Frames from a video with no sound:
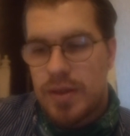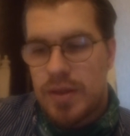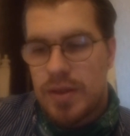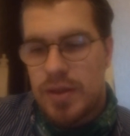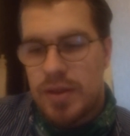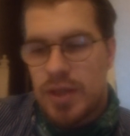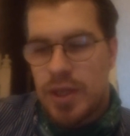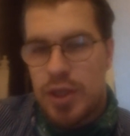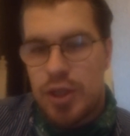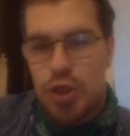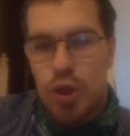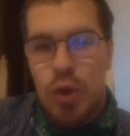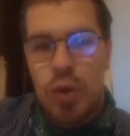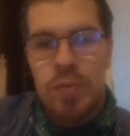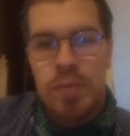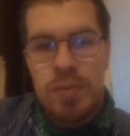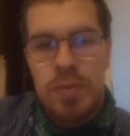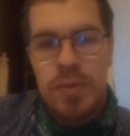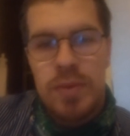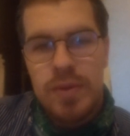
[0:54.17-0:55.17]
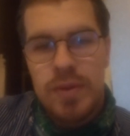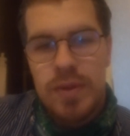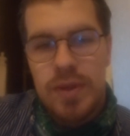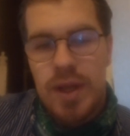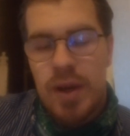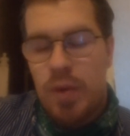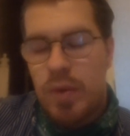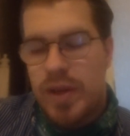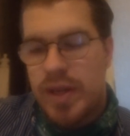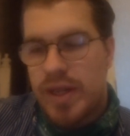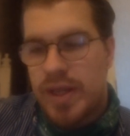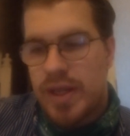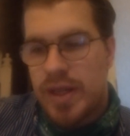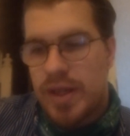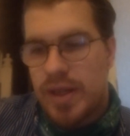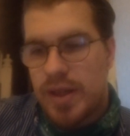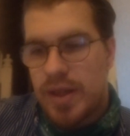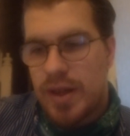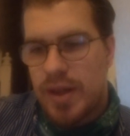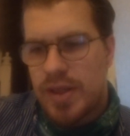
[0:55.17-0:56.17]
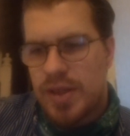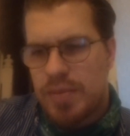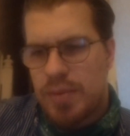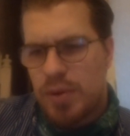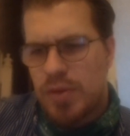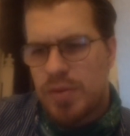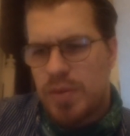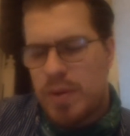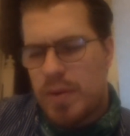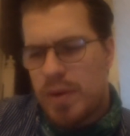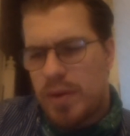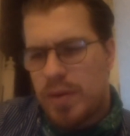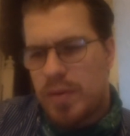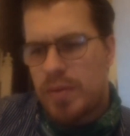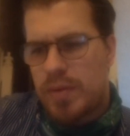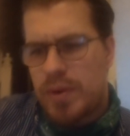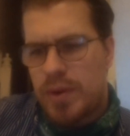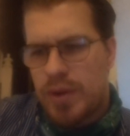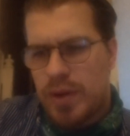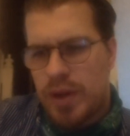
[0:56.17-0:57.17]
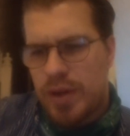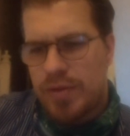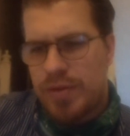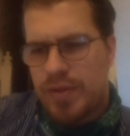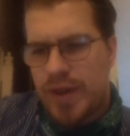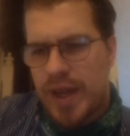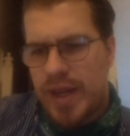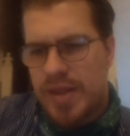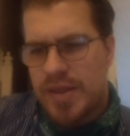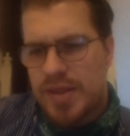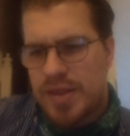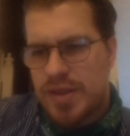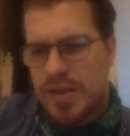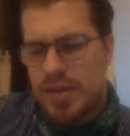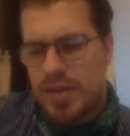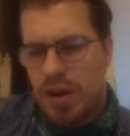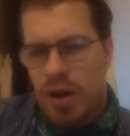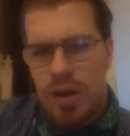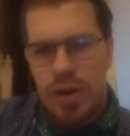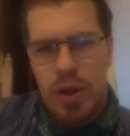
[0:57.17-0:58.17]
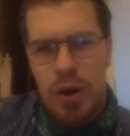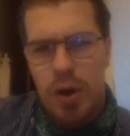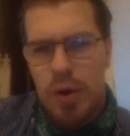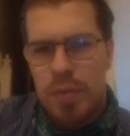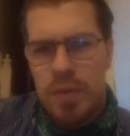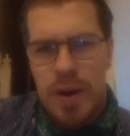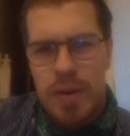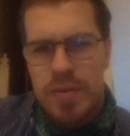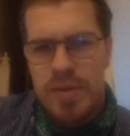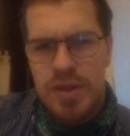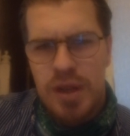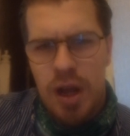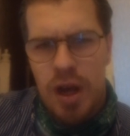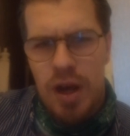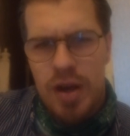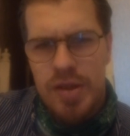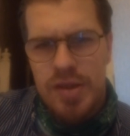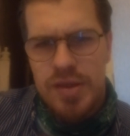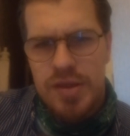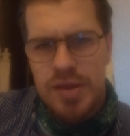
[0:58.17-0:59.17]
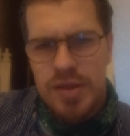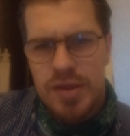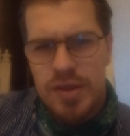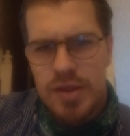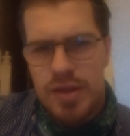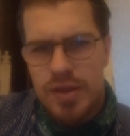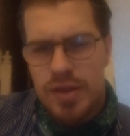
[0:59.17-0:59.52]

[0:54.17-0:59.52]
the the doom that we I suppose we were we were gonna face, all the hope that was lost,